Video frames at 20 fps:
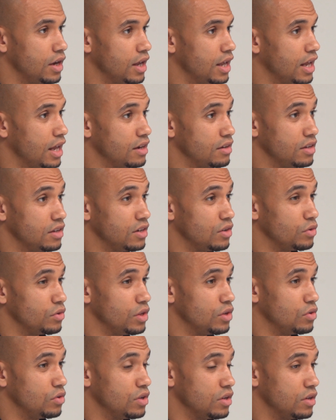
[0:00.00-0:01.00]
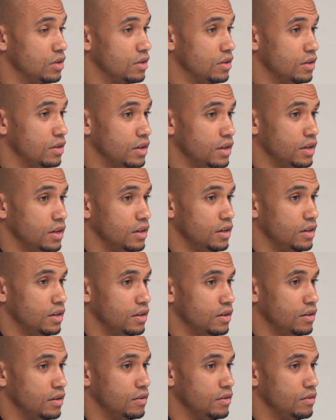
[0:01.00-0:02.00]
Again, you know, you look at,
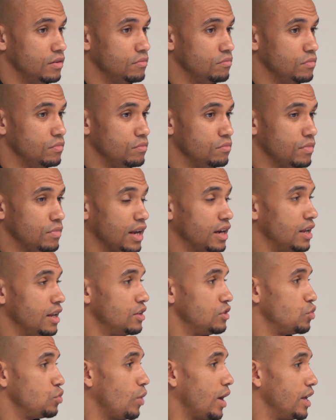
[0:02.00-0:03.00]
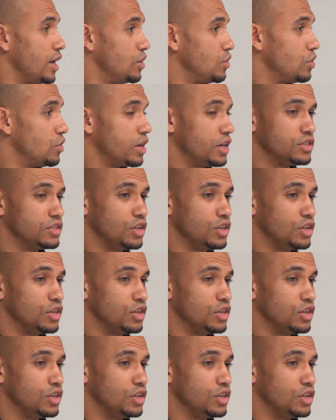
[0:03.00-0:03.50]
and Dwight York,